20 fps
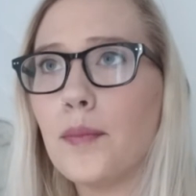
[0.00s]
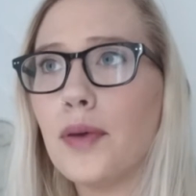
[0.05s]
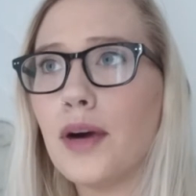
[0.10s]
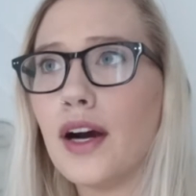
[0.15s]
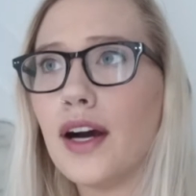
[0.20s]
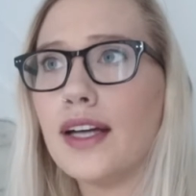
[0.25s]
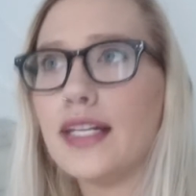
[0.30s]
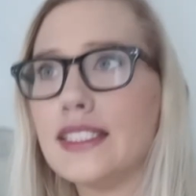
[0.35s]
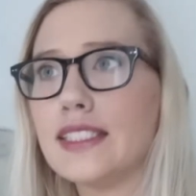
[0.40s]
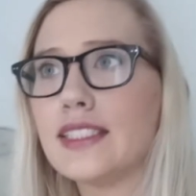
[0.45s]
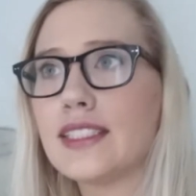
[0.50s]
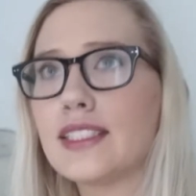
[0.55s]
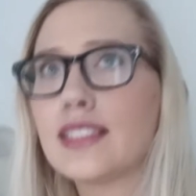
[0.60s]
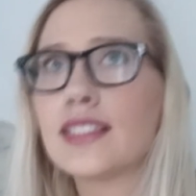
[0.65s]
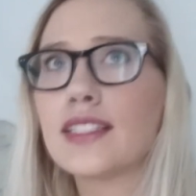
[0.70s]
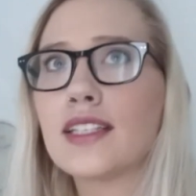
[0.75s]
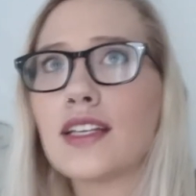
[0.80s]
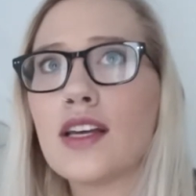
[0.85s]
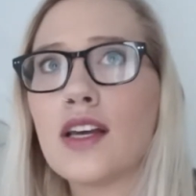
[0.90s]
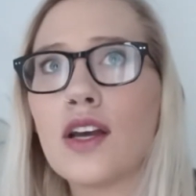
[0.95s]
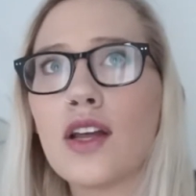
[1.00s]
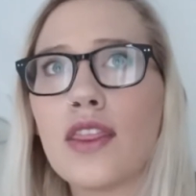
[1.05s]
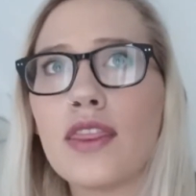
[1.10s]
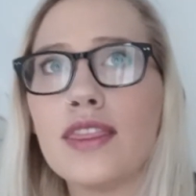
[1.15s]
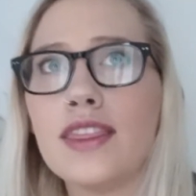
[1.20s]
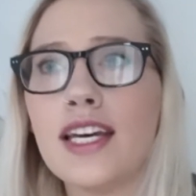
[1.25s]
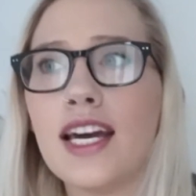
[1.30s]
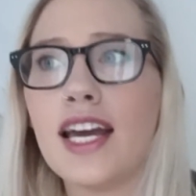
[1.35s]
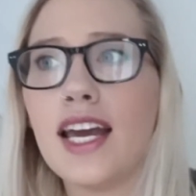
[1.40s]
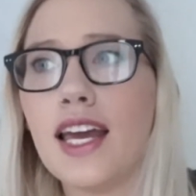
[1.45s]
But
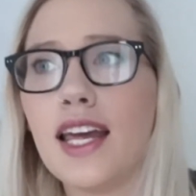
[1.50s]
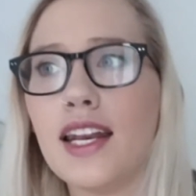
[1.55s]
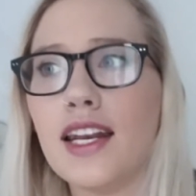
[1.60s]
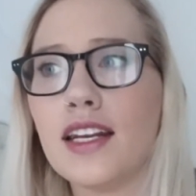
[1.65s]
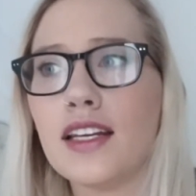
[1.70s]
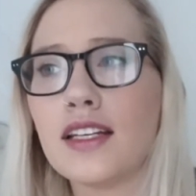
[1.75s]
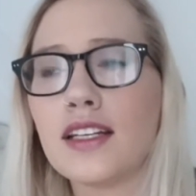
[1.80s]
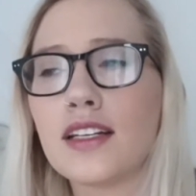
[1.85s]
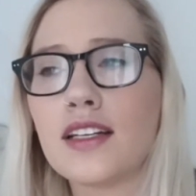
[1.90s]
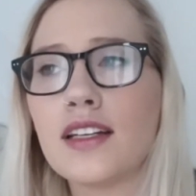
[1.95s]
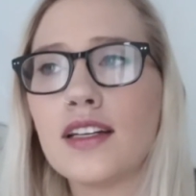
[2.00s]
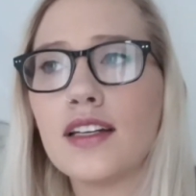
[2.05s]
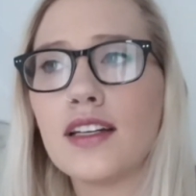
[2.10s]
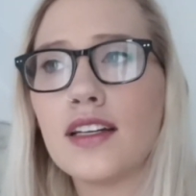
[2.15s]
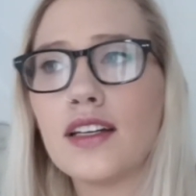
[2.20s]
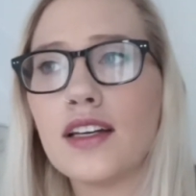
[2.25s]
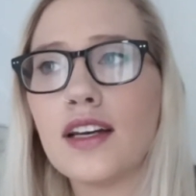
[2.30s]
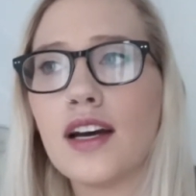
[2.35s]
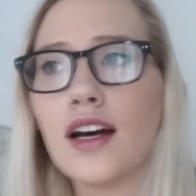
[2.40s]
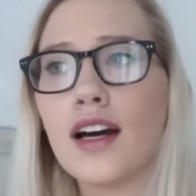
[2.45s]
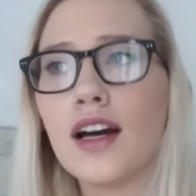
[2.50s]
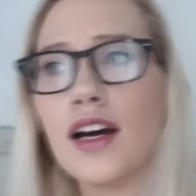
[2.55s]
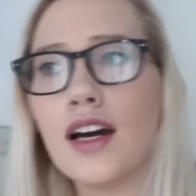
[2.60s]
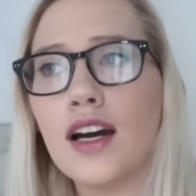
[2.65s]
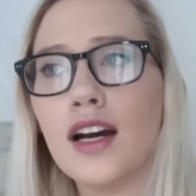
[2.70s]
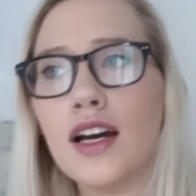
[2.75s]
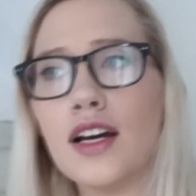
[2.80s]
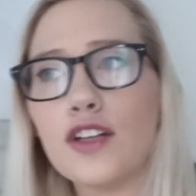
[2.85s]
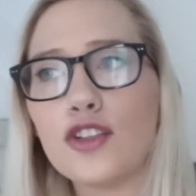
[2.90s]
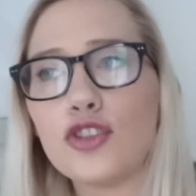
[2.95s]
then
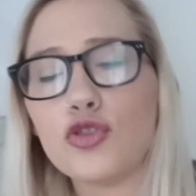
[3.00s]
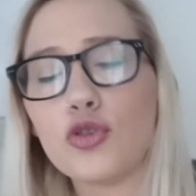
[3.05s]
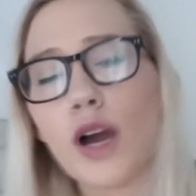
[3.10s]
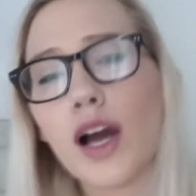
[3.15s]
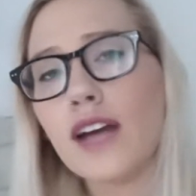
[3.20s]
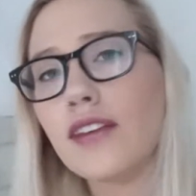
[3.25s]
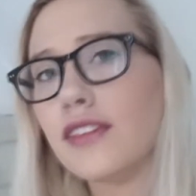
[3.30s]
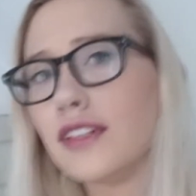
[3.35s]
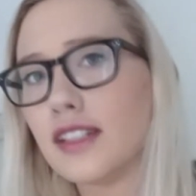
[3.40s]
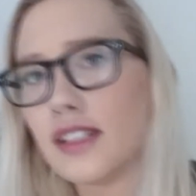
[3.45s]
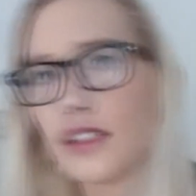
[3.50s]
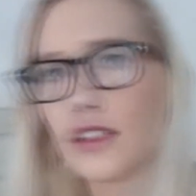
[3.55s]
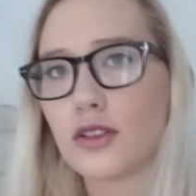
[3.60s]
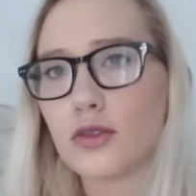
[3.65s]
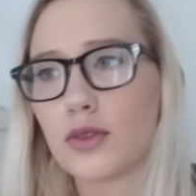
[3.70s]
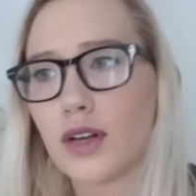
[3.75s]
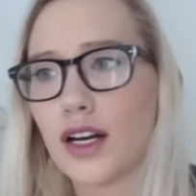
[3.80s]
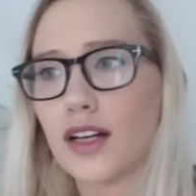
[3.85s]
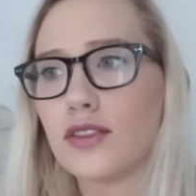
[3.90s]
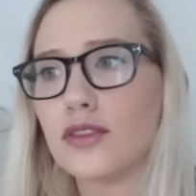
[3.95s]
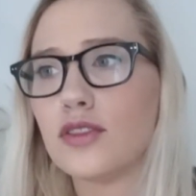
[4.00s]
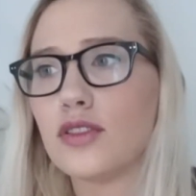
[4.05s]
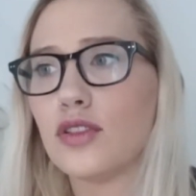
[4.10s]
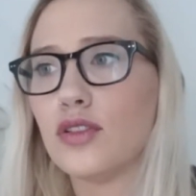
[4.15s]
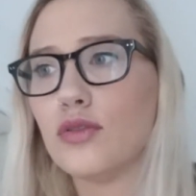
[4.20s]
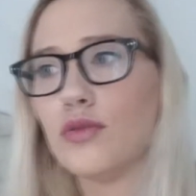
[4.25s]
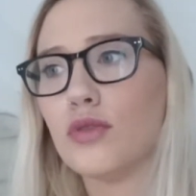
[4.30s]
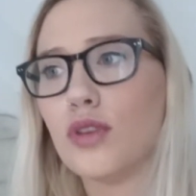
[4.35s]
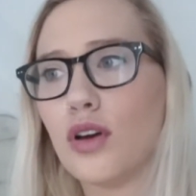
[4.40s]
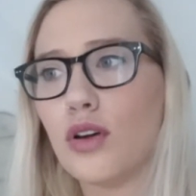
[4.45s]
driving it around,
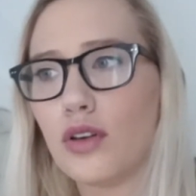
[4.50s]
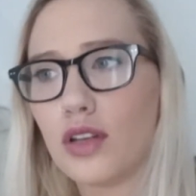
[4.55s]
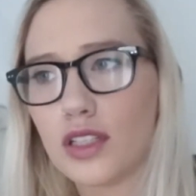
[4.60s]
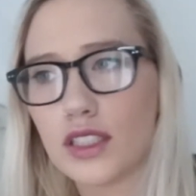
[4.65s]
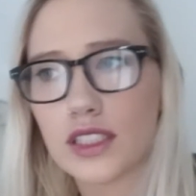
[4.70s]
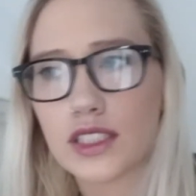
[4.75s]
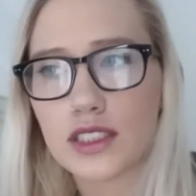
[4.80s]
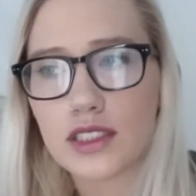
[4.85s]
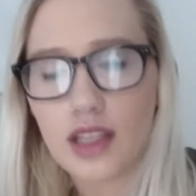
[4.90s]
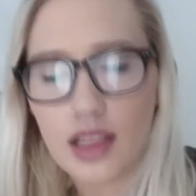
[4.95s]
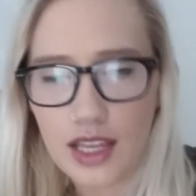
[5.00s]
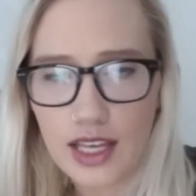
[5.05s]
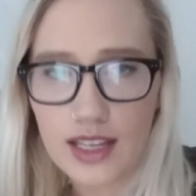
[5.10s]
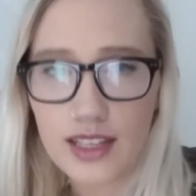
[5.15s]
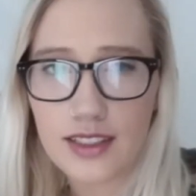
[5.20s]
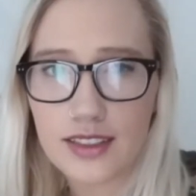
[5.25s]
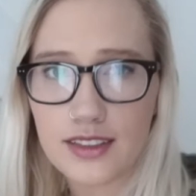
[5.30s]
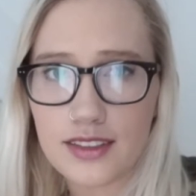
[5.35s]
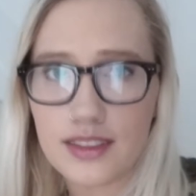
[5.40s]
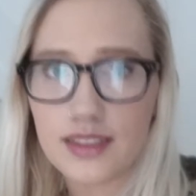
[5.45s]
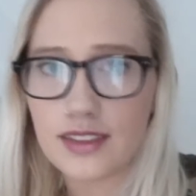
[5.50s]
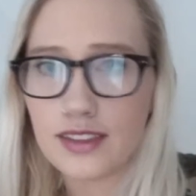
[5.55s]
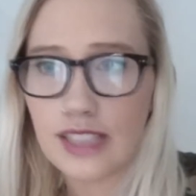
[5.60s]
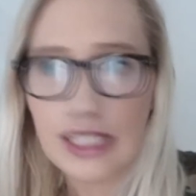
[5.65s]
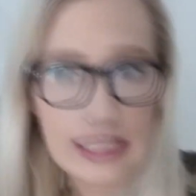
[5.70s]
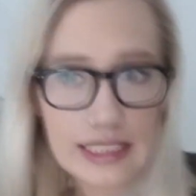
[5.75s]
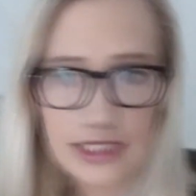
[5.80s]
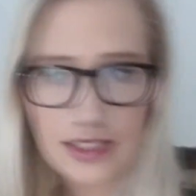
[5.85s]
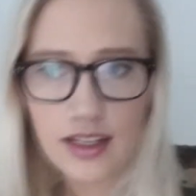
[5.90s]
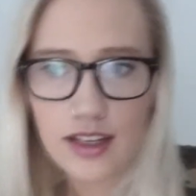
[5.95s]
you notice that
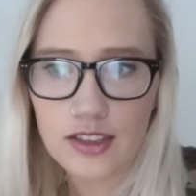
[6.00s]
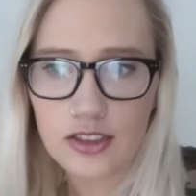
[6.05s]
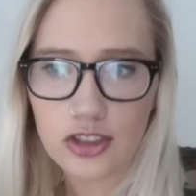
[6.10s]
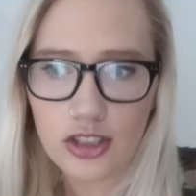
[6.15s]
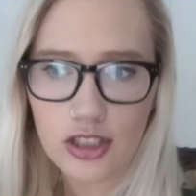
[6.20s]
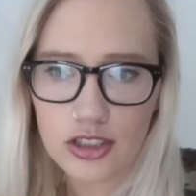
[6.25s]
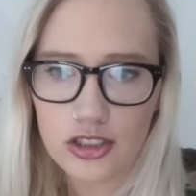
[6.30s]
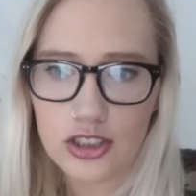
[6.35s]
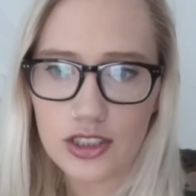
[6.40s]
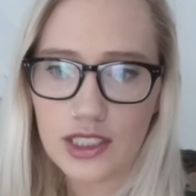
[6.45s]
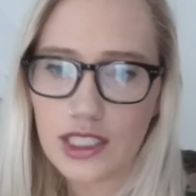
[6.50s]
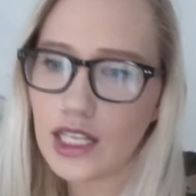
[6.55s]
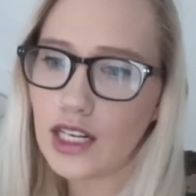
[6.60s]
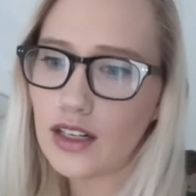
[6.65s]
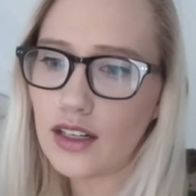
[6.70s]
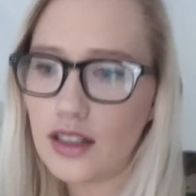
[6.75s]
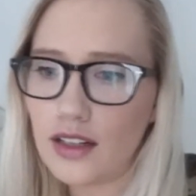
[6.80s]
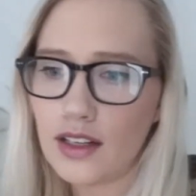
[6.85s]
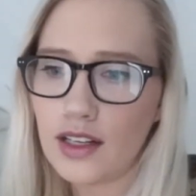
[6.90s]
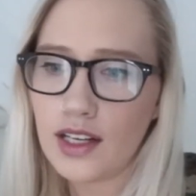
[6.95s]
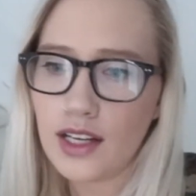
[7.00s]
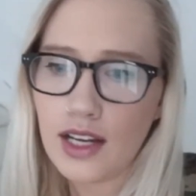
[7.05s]
it's not charging at all.